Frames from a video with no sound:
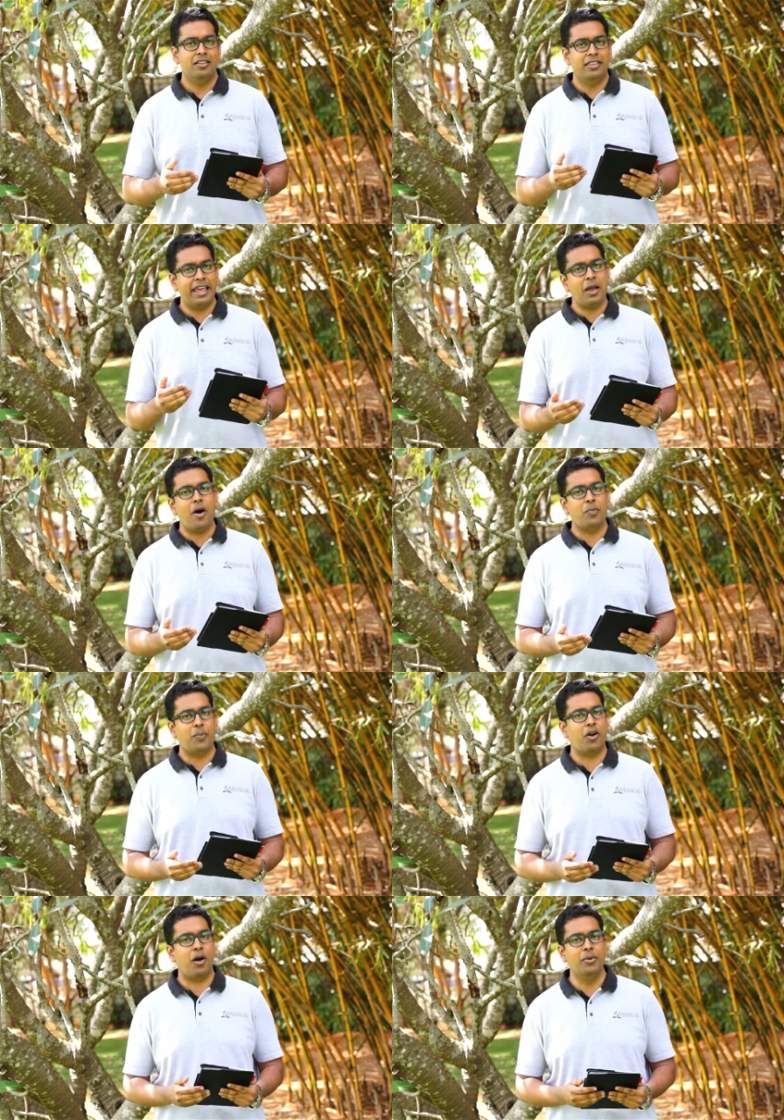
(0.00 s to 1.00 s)
The thing about
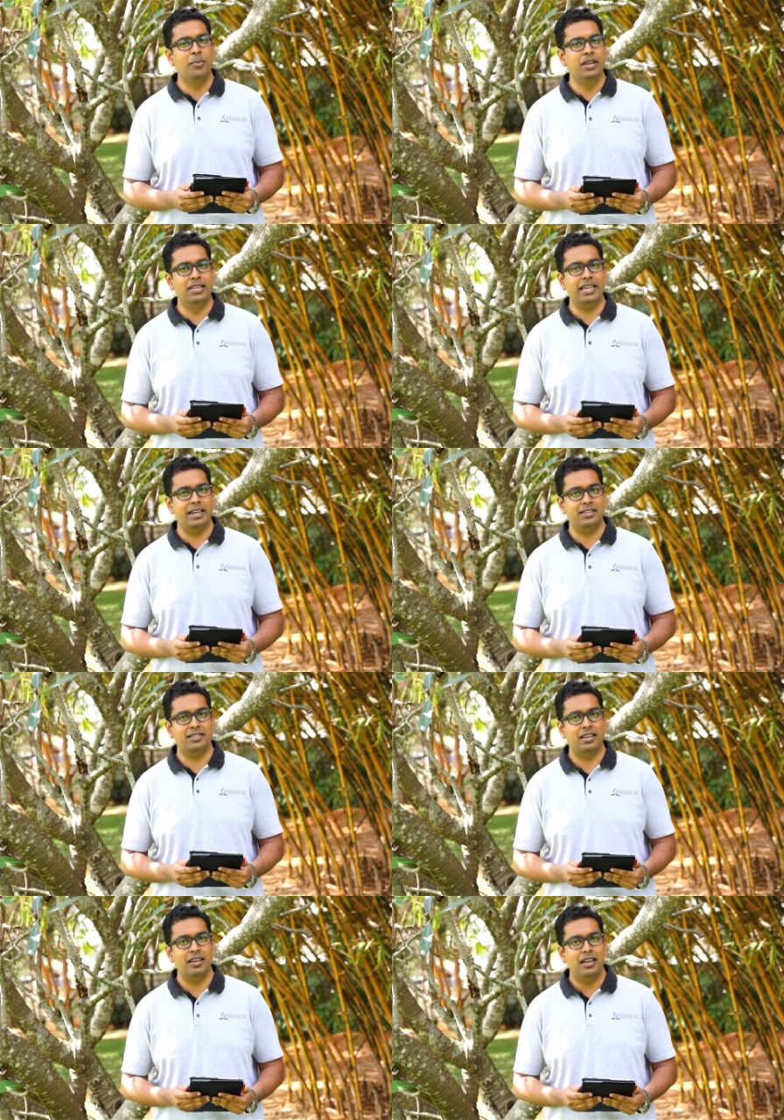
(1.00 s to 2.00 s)
probability is
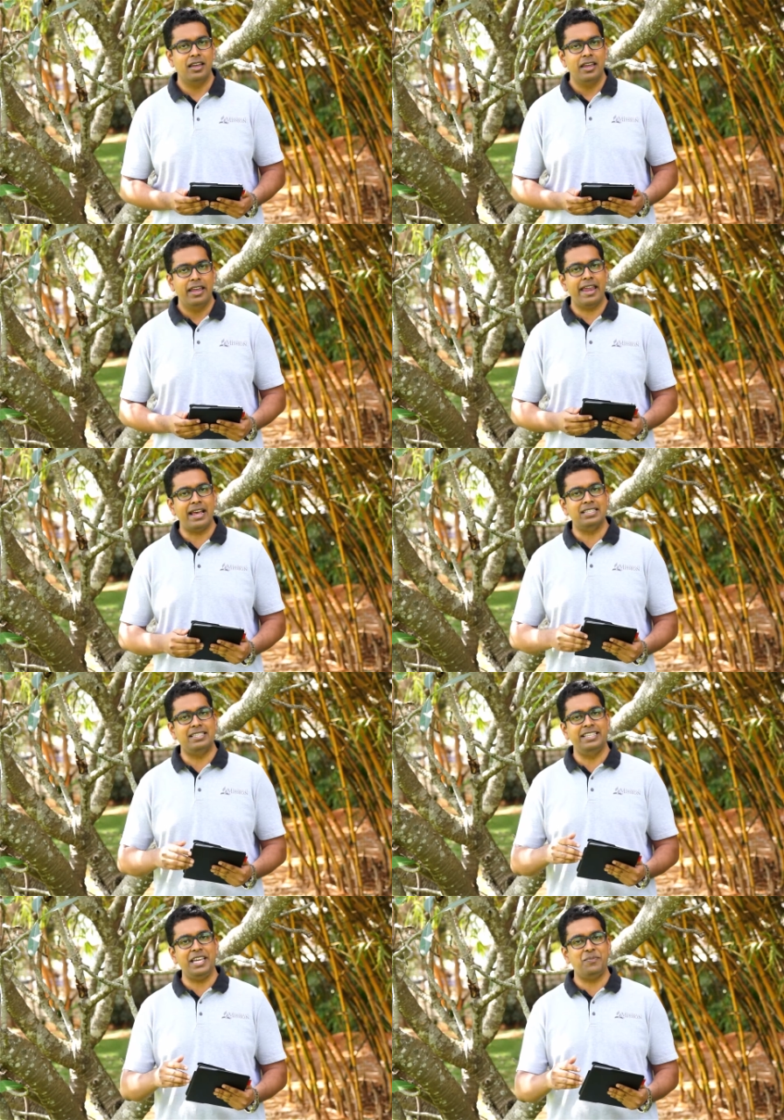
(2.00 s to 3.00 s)
it has
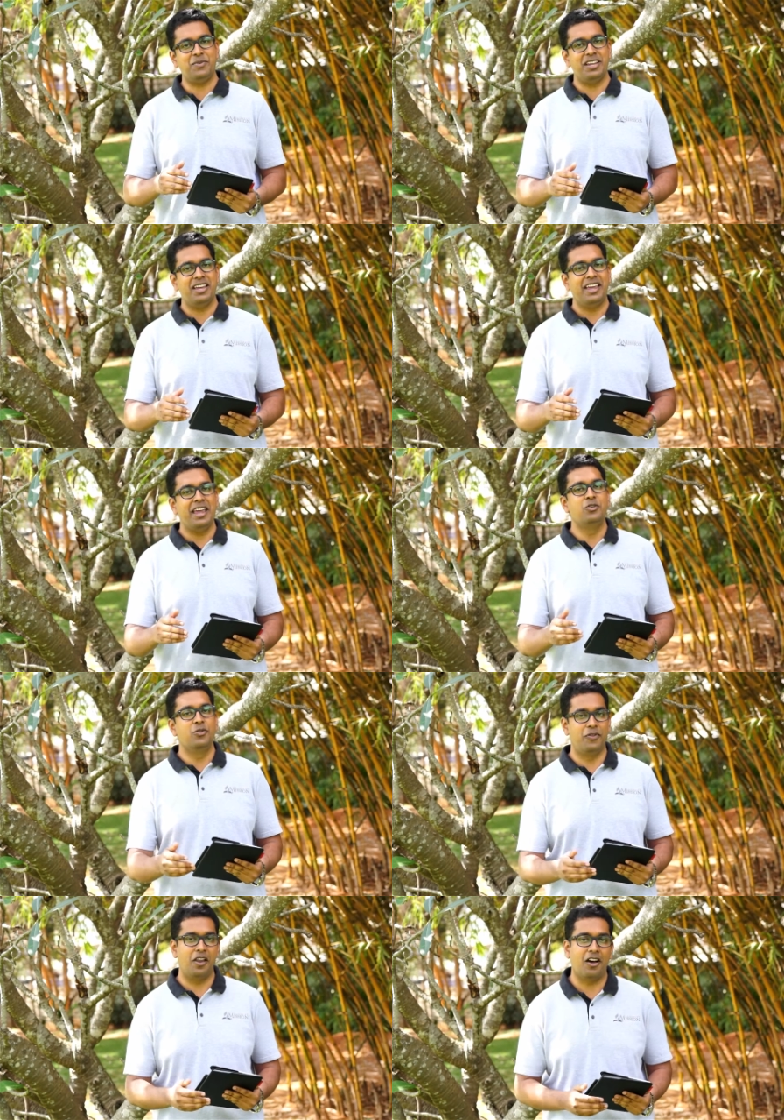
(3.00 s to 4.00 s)
seeped into
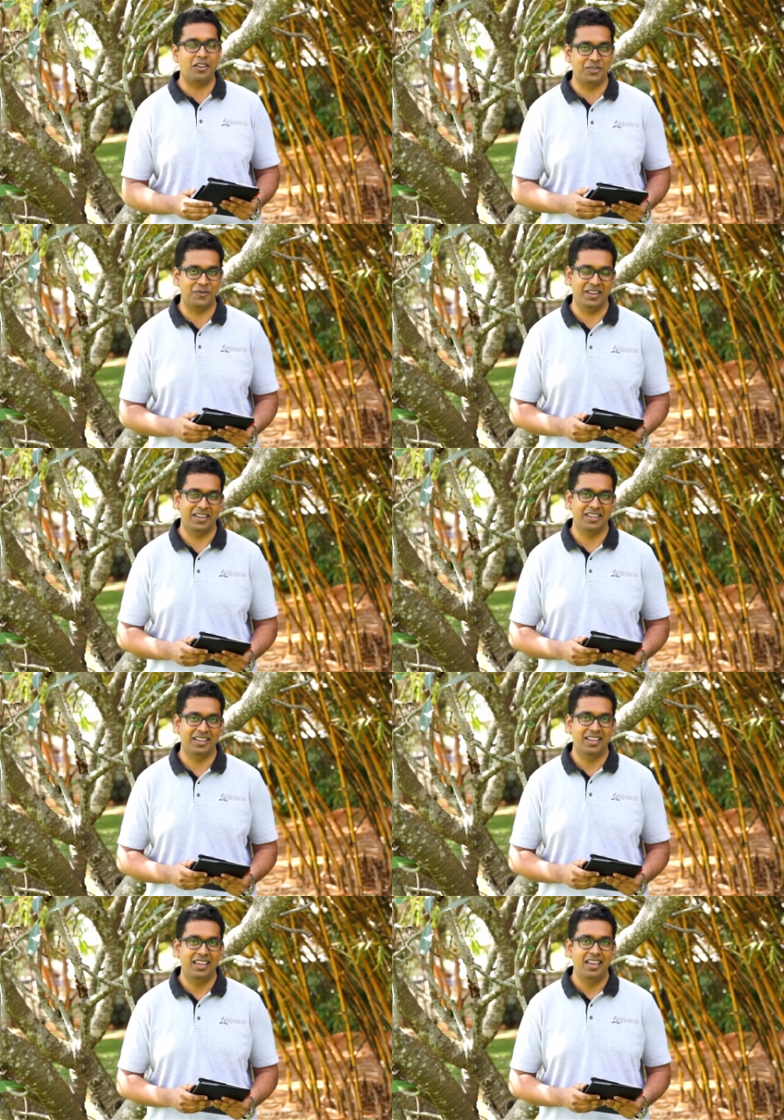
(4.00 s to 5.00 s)
philosophy.
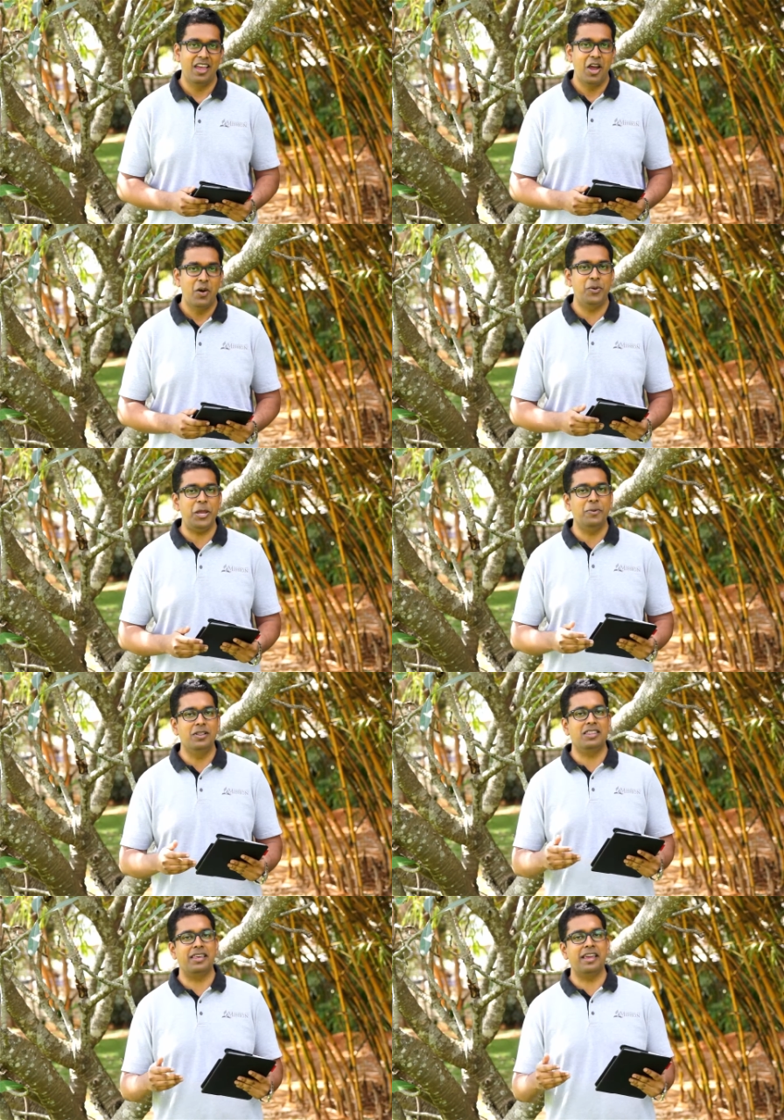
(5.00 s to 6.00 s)
People
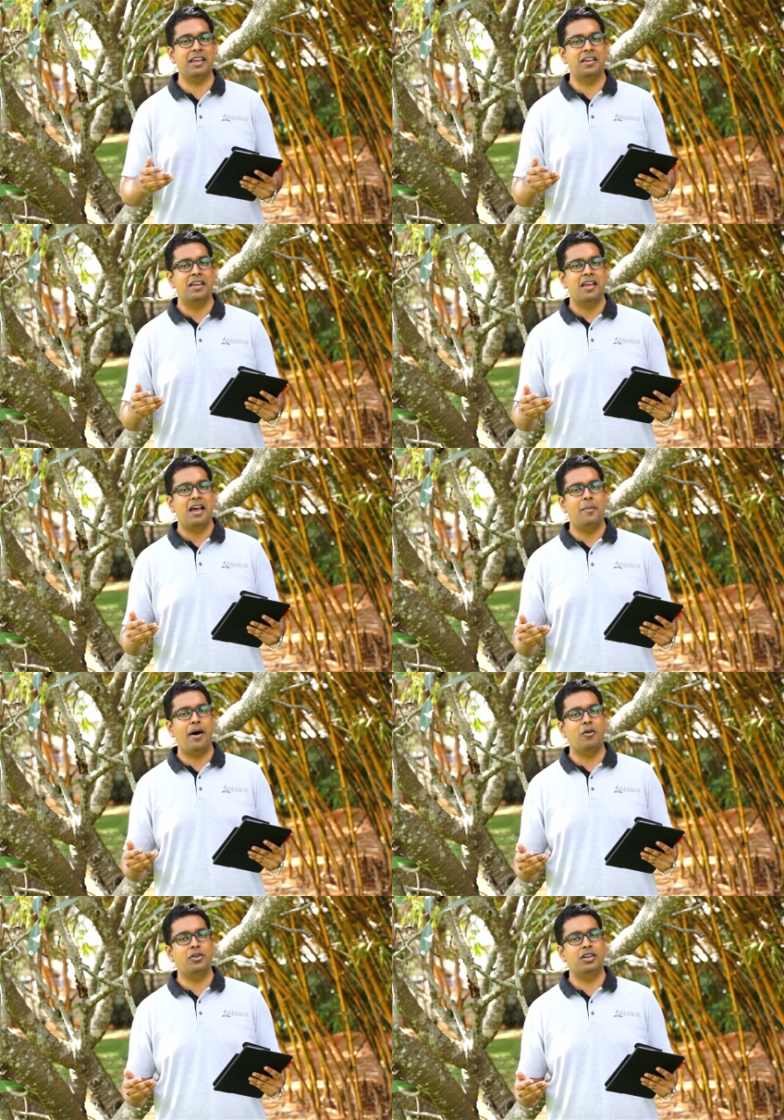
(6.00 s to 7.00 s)
think
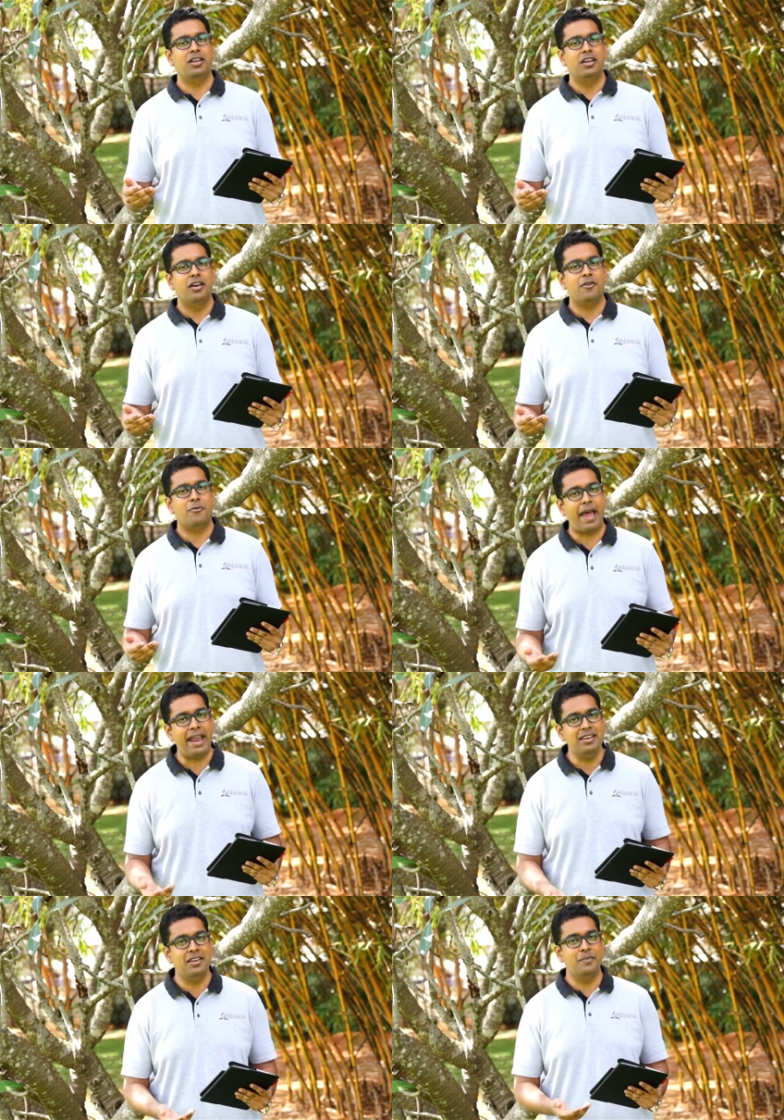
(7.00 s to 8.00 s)
about
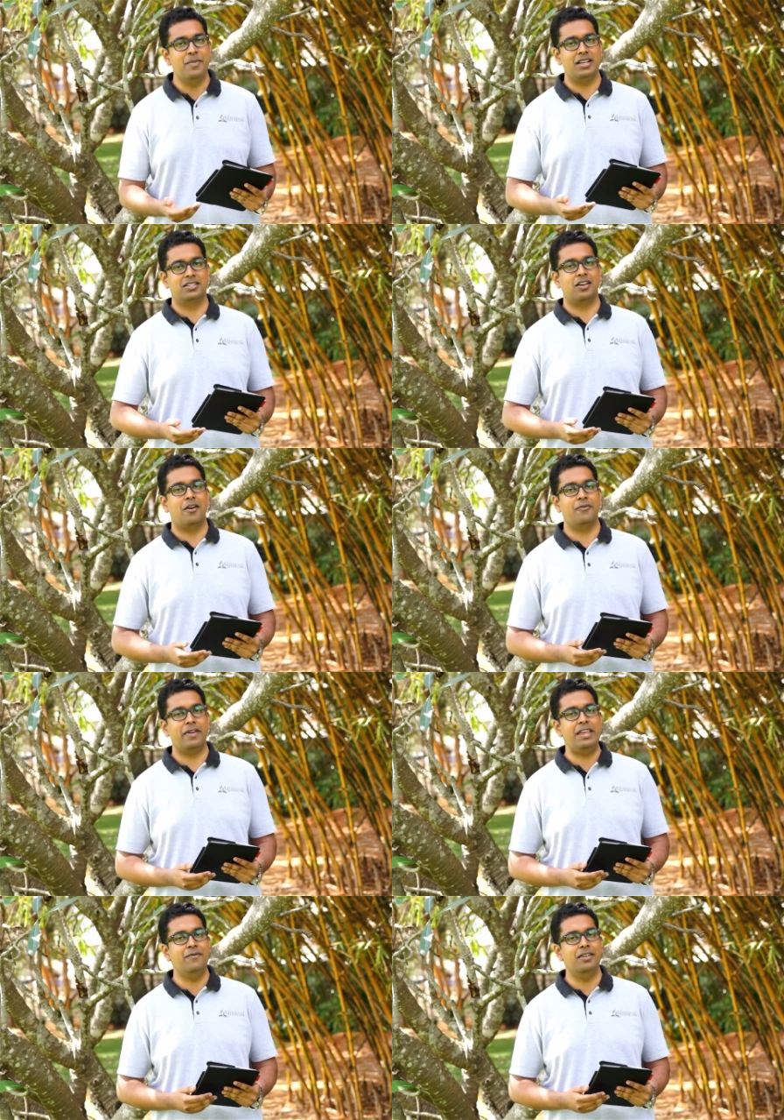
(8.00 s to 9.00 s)
randomness of
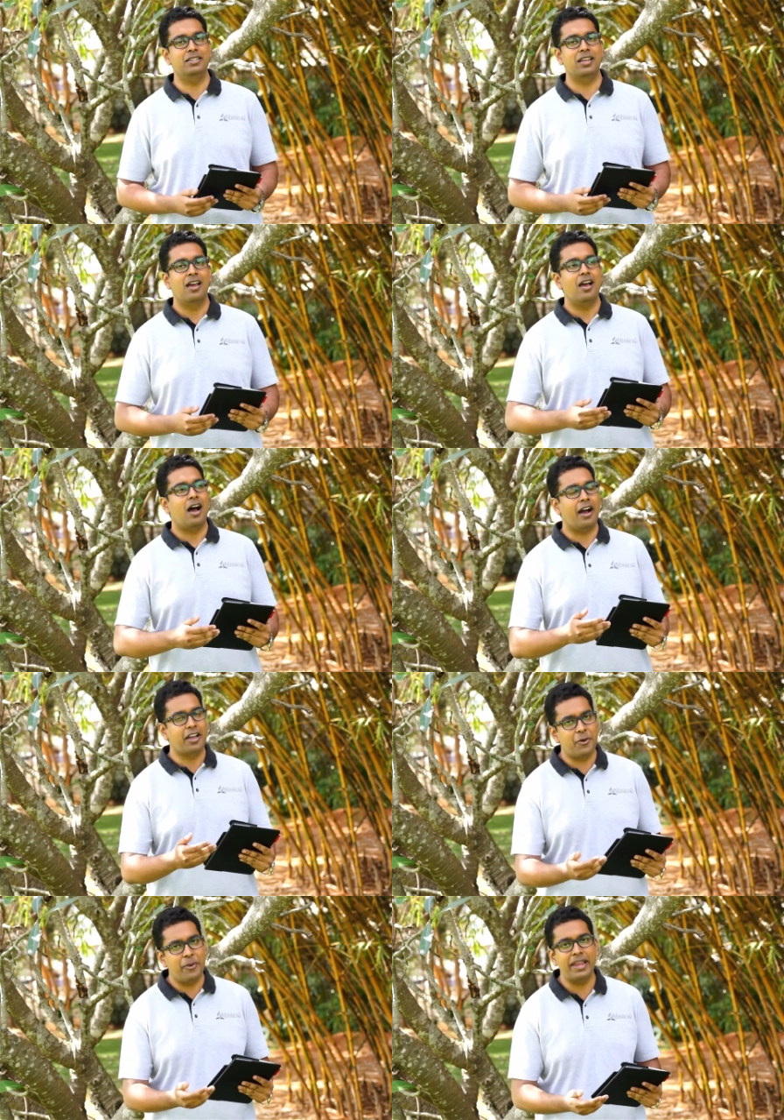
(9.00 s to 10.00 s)
events
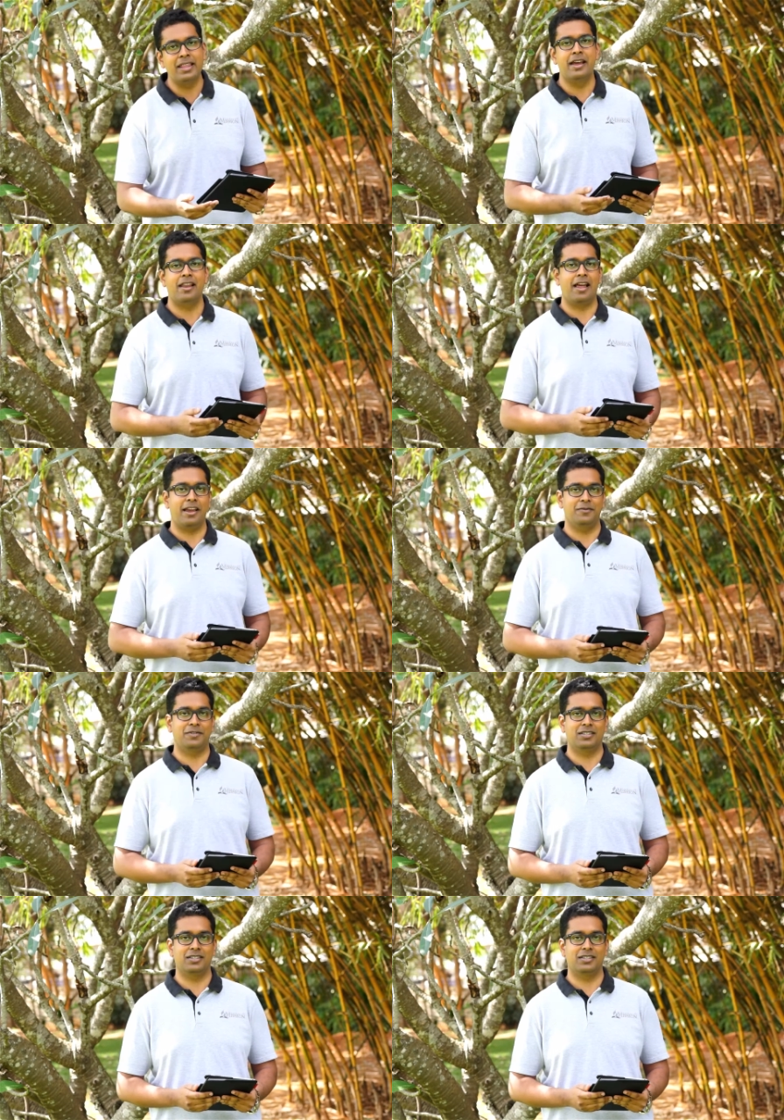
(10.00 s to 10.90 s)
occurring in their lives.